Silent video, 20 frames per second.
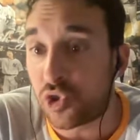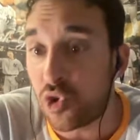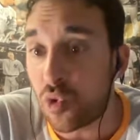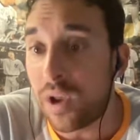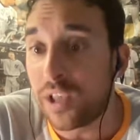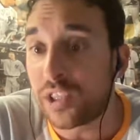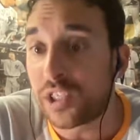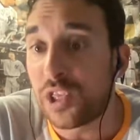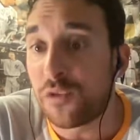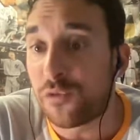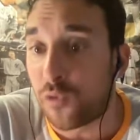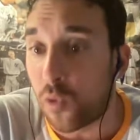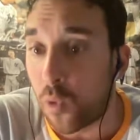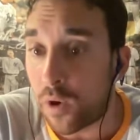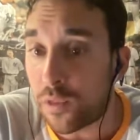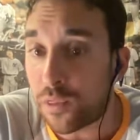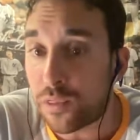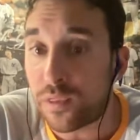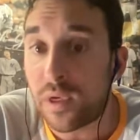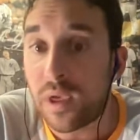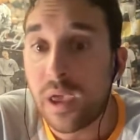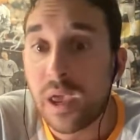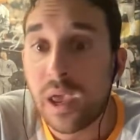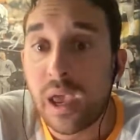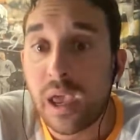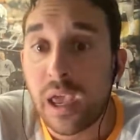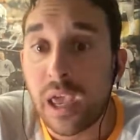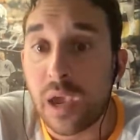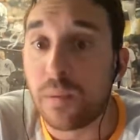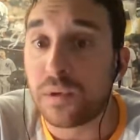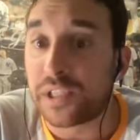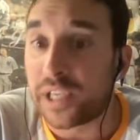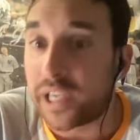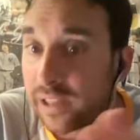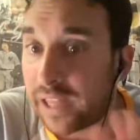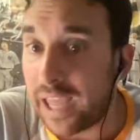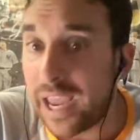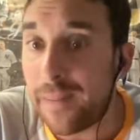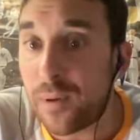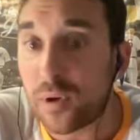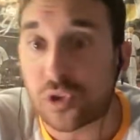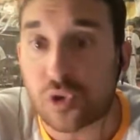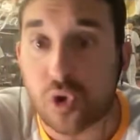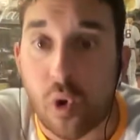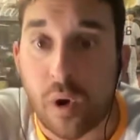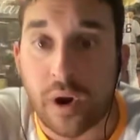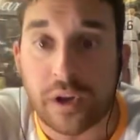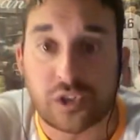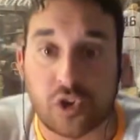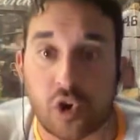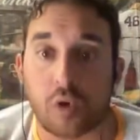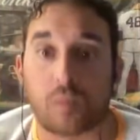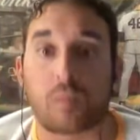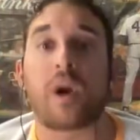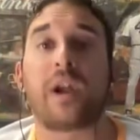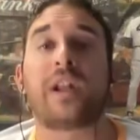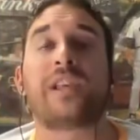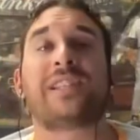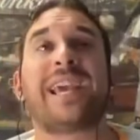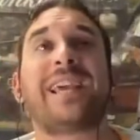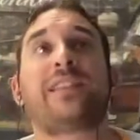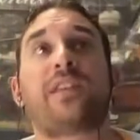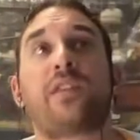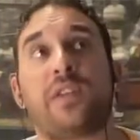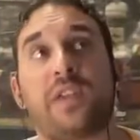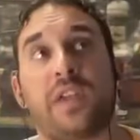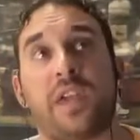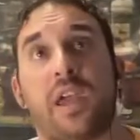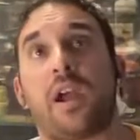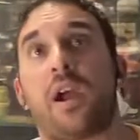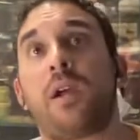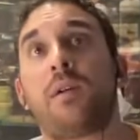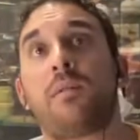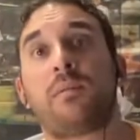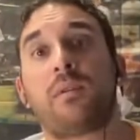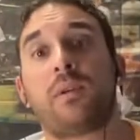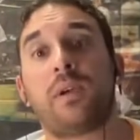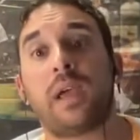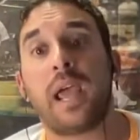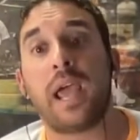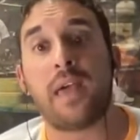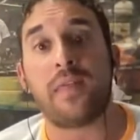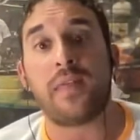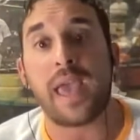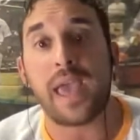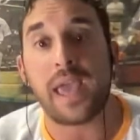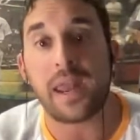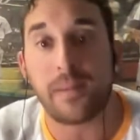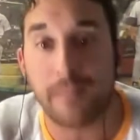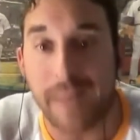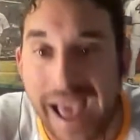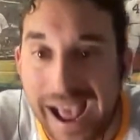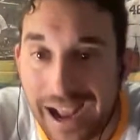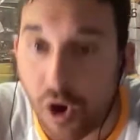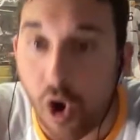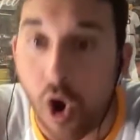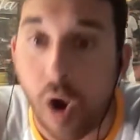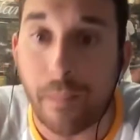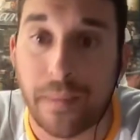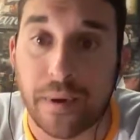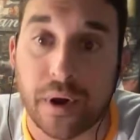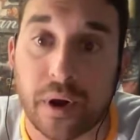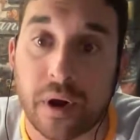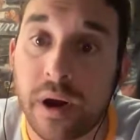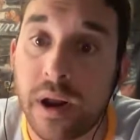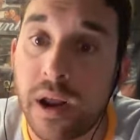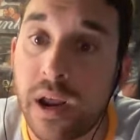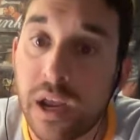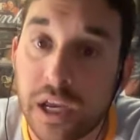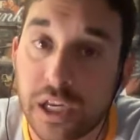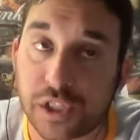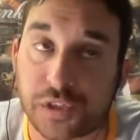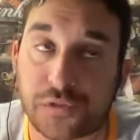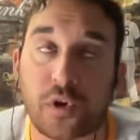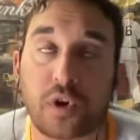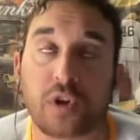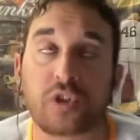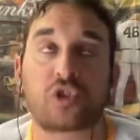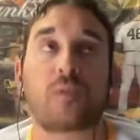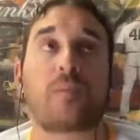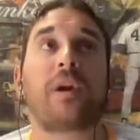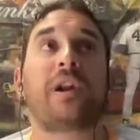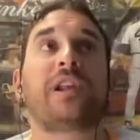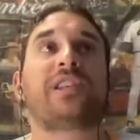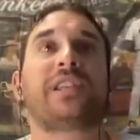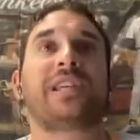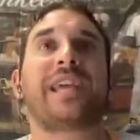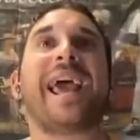2 runs in the fourth. It was a Gleyber Torres home run, his 8th of the year. And then Matt Carpenter, his first home run as a